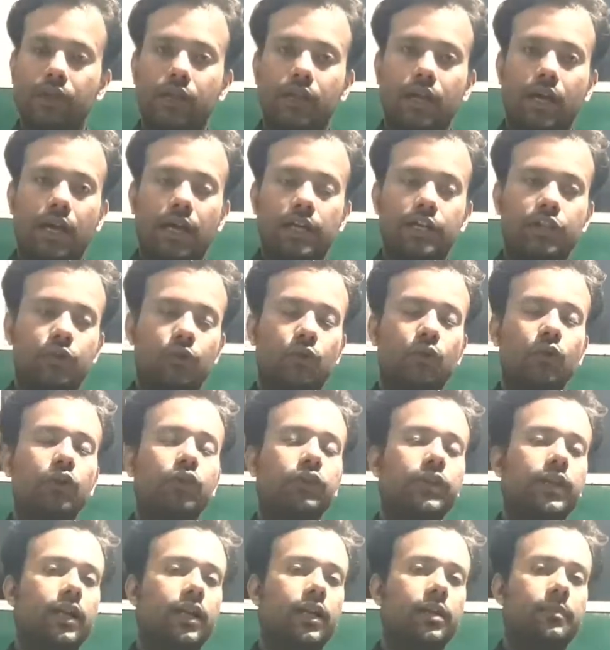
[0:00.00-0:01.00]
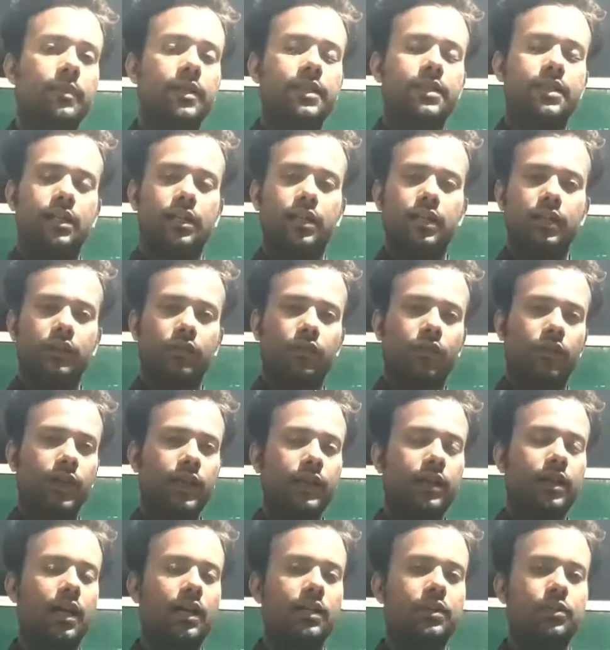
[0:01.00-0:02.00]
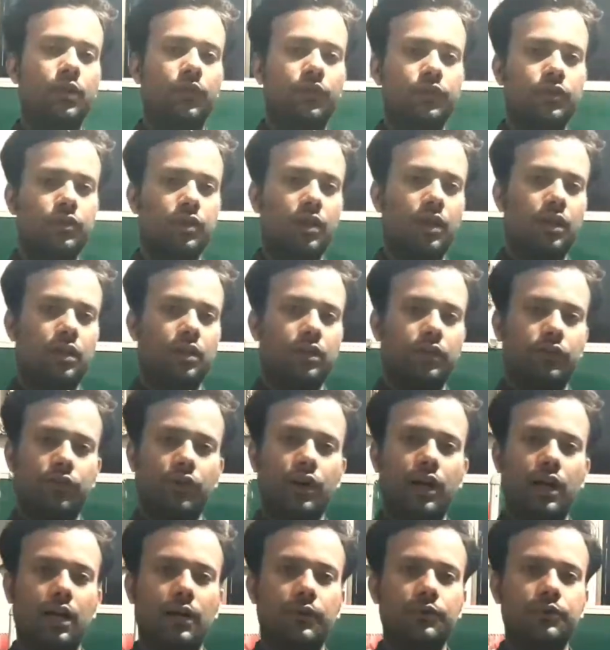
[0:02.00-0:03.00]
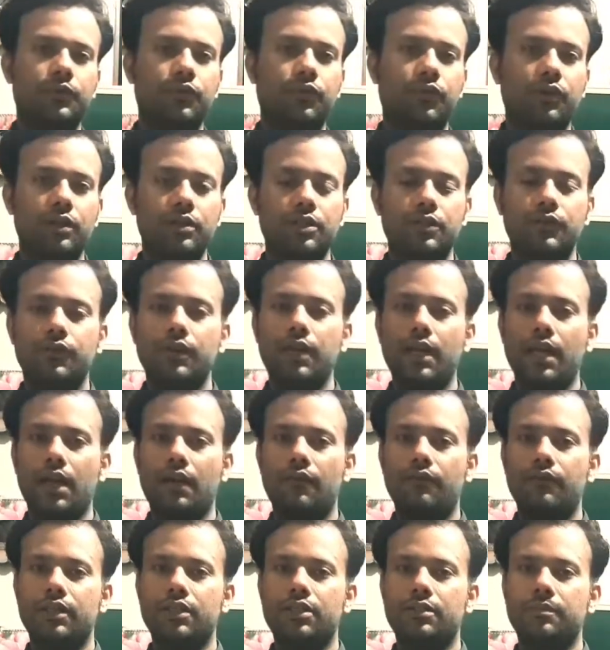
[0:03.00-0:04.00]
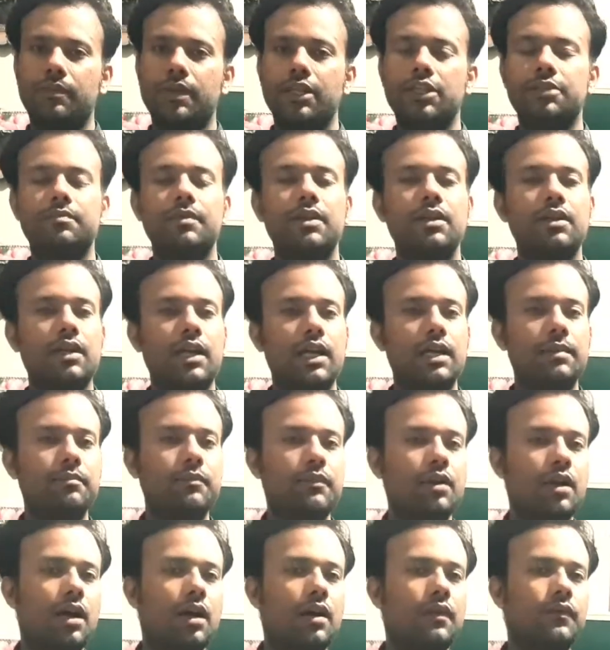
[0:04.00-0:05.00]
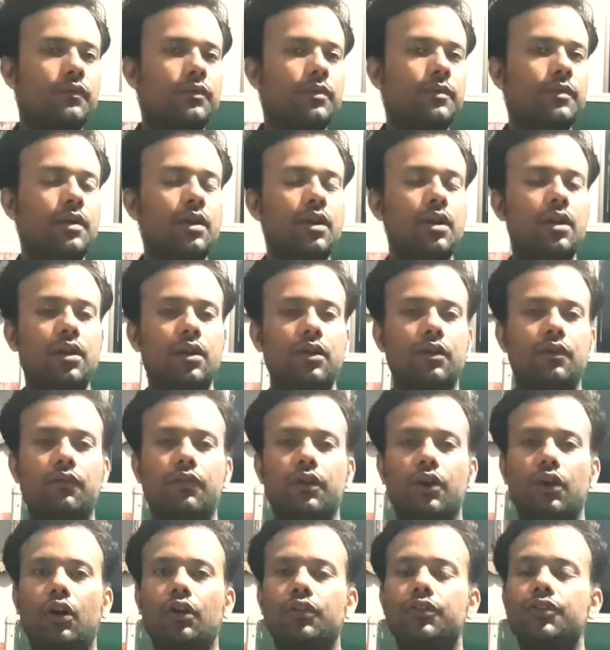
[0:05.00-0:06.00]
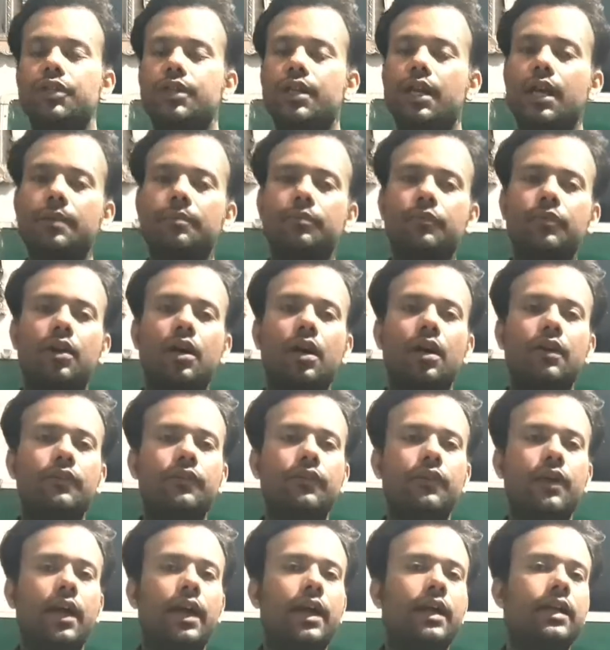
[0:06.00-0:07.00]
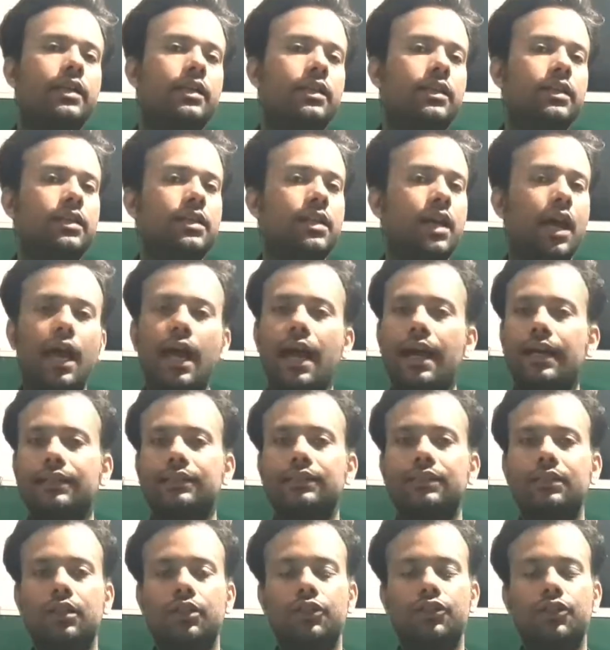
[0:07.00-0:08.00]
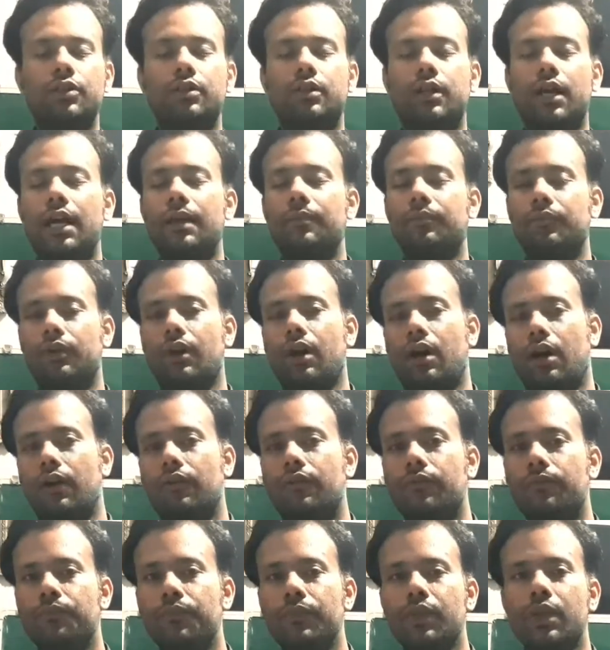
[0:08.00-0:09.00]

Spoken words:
I told you there are basically three kinds of graphs. First, we have displacement time graph, velocity time graph, and the acceleration time graph.